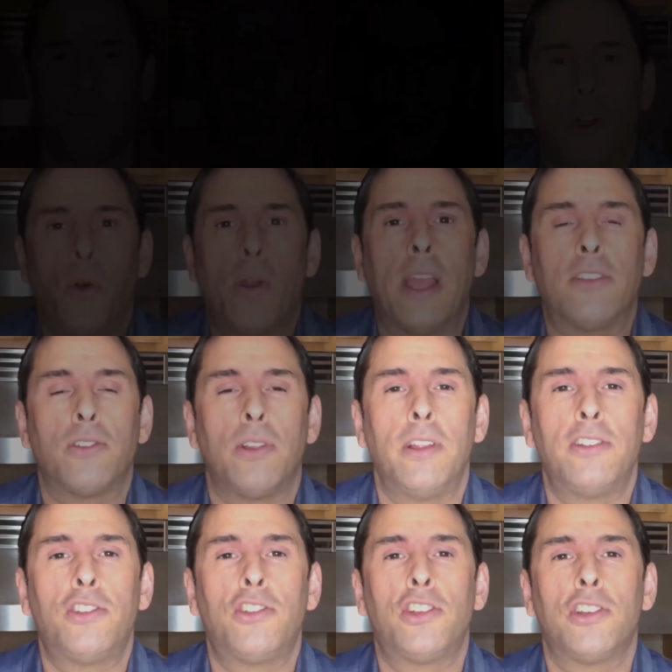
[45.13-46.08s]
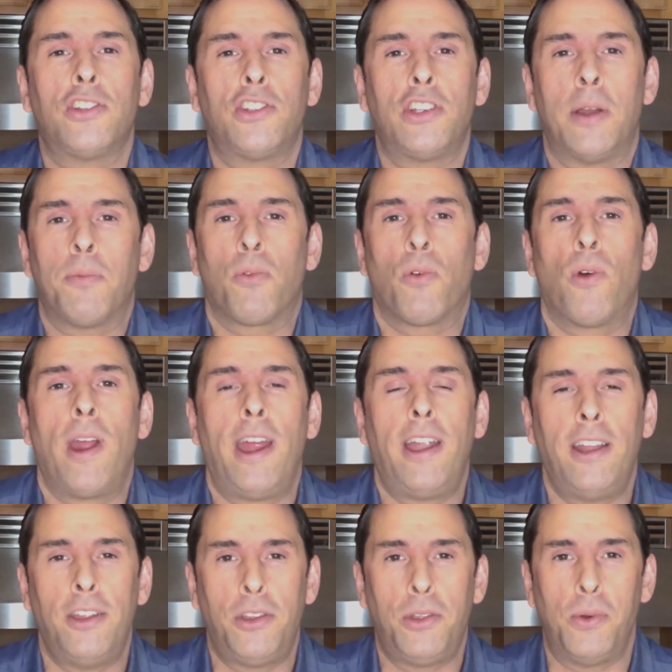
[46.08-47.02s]
Okay, so let's just jump right
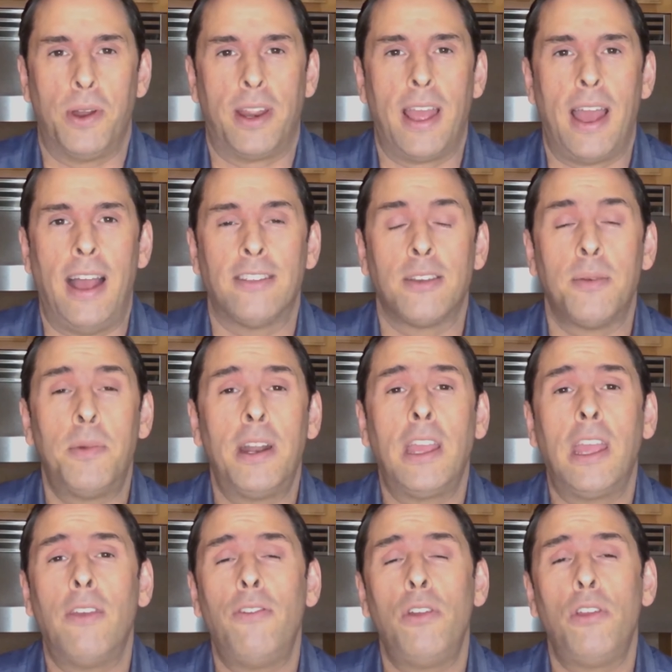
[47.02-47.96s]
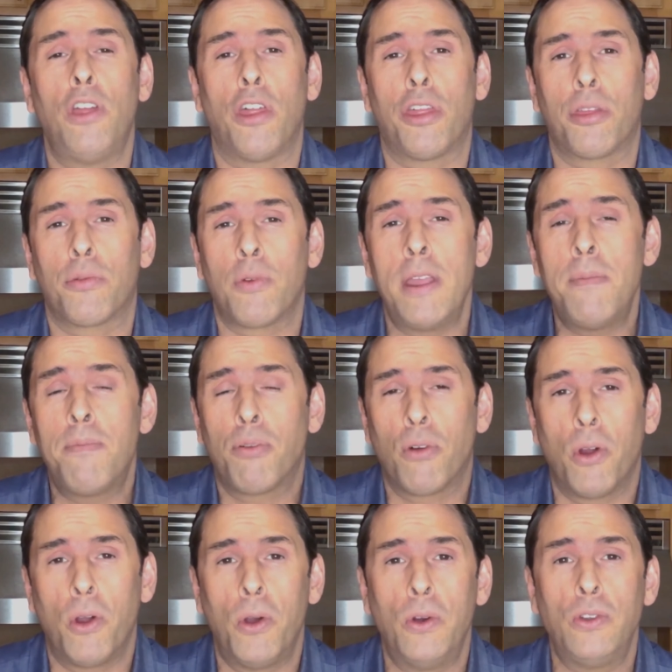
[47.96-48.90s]
into it, guys. I'm gonna give you the three
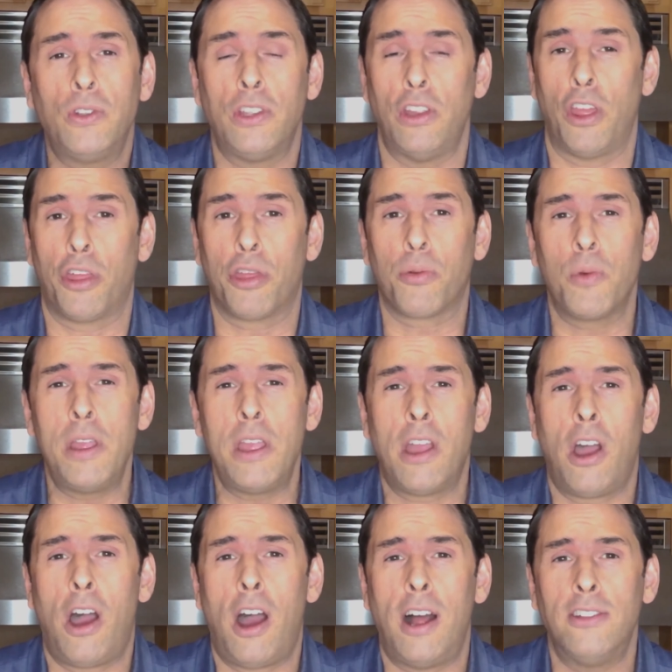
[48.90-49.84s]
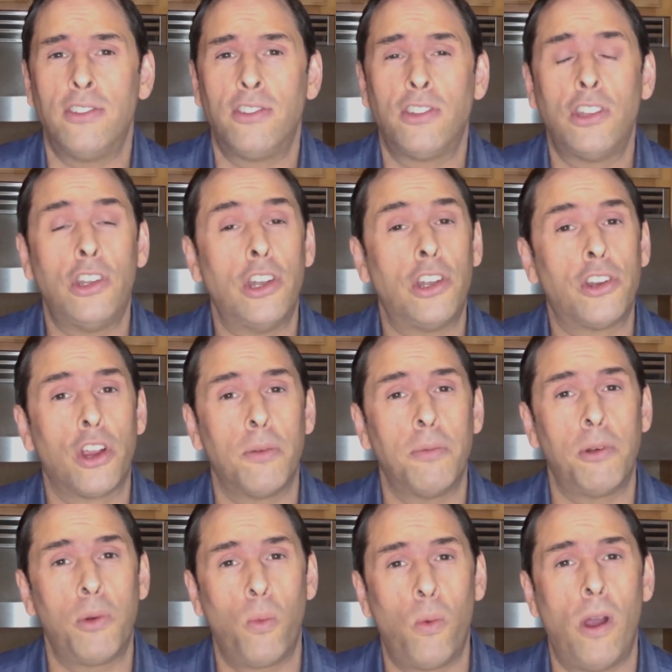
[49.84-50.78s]
pros and the three cons to
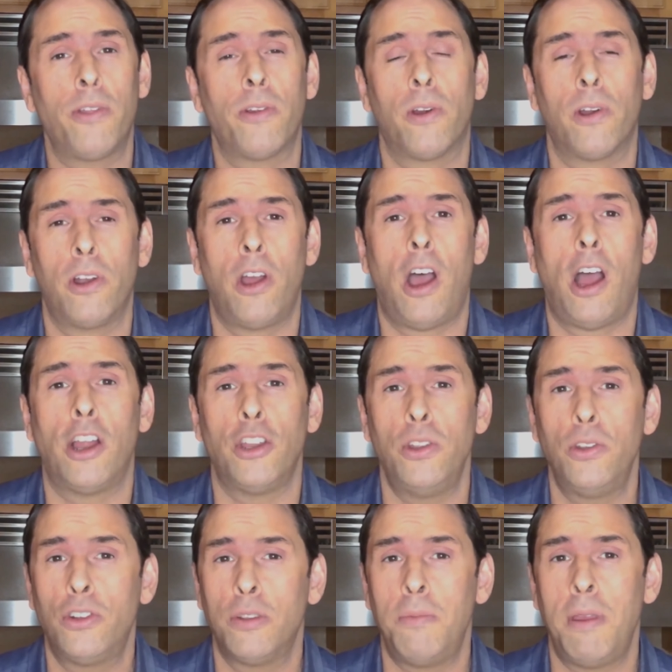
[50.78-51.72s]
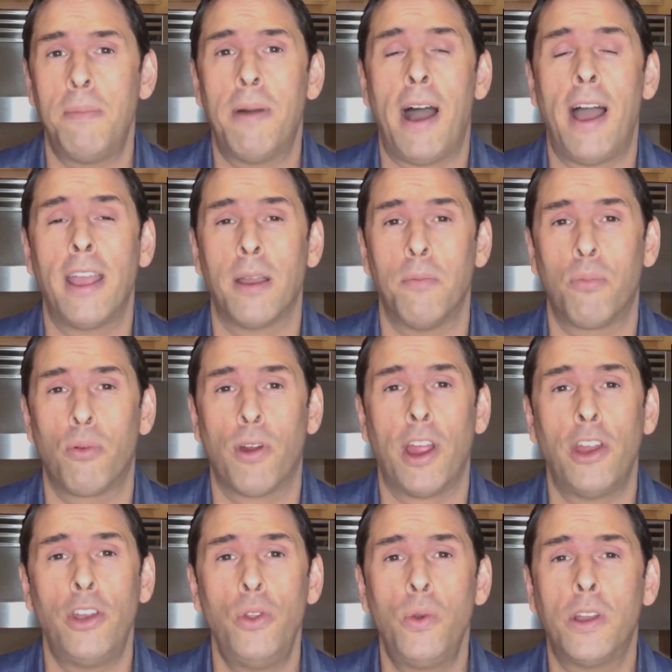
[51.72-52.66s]
determine whether or not you should be buying a
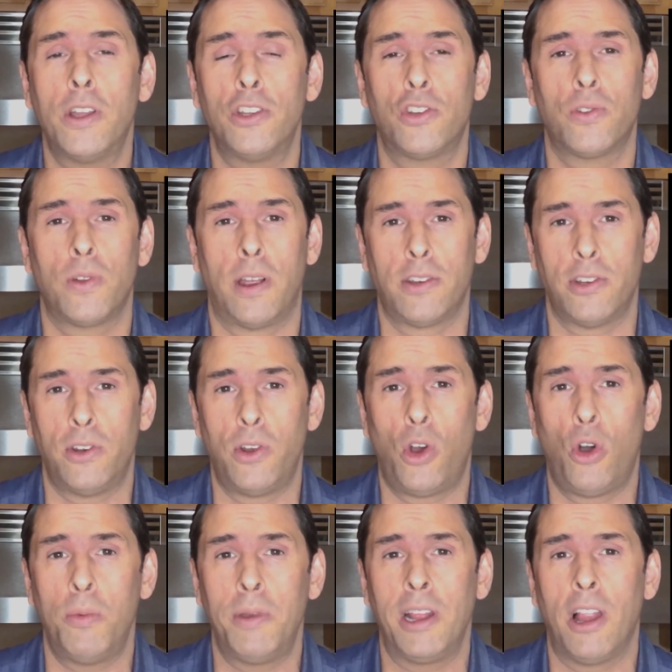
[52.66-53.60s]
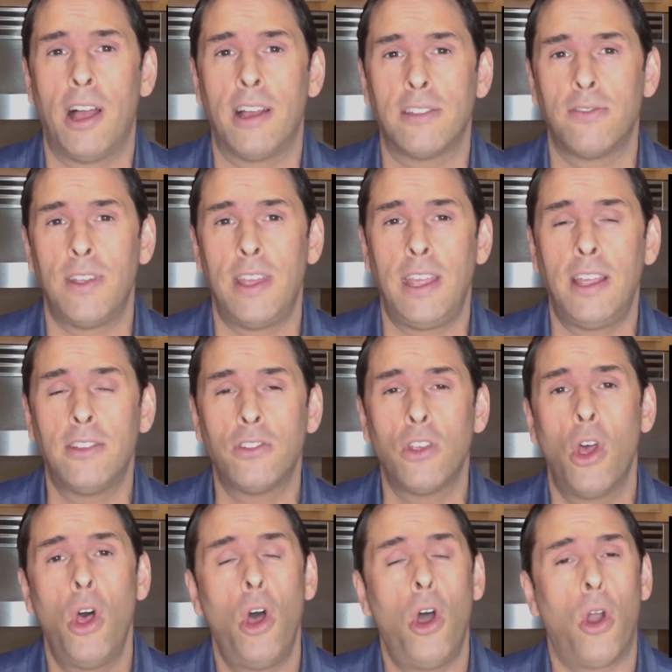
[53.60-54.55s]
brand new construction home in Las Vegas
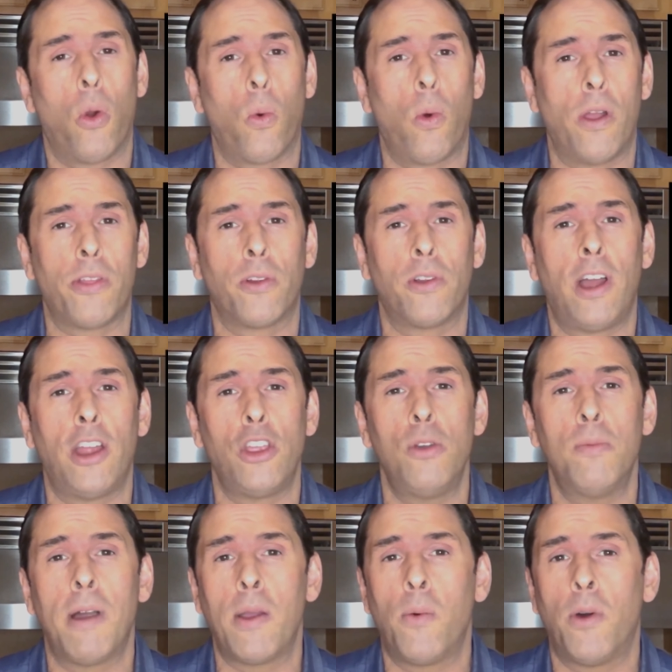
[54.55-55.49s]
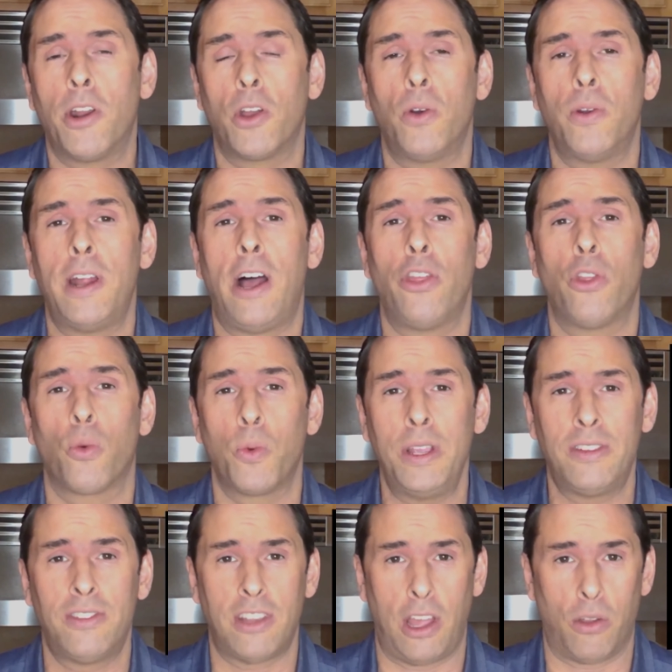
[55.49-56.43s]
or whether or not you might wanna go down the
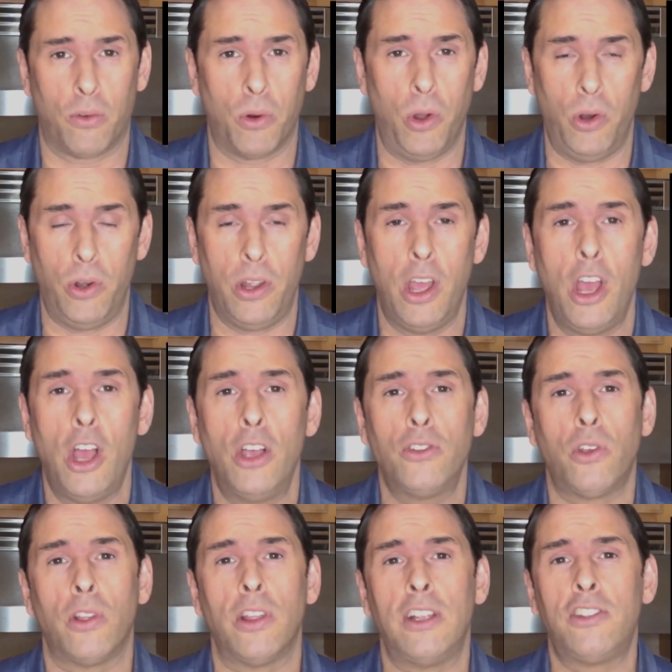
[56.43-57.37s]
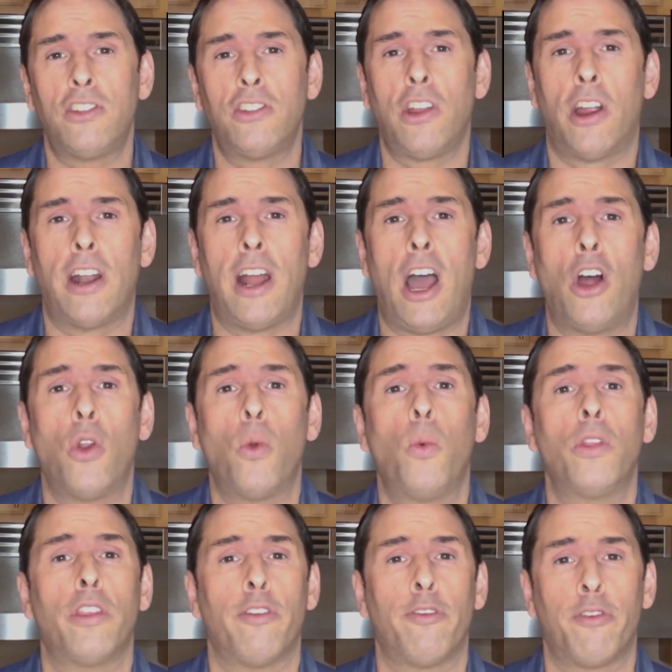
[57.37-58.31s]
resale road. So let's start out
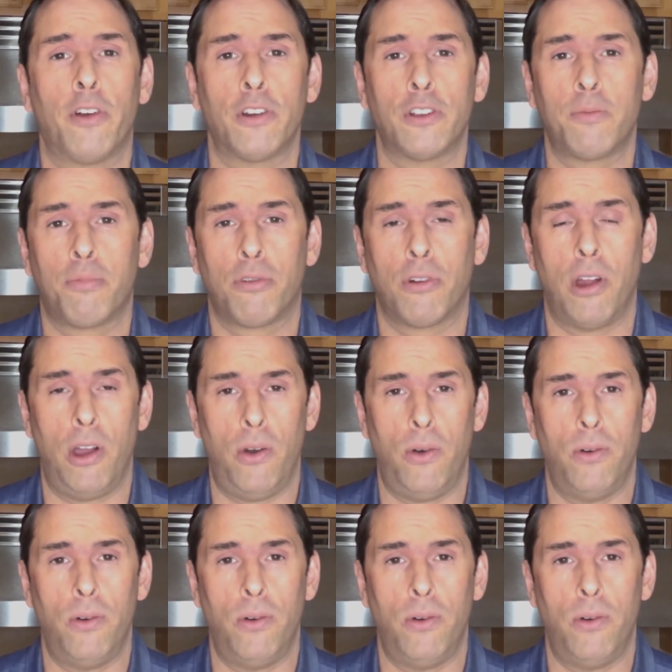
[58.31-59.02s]
with the first pro.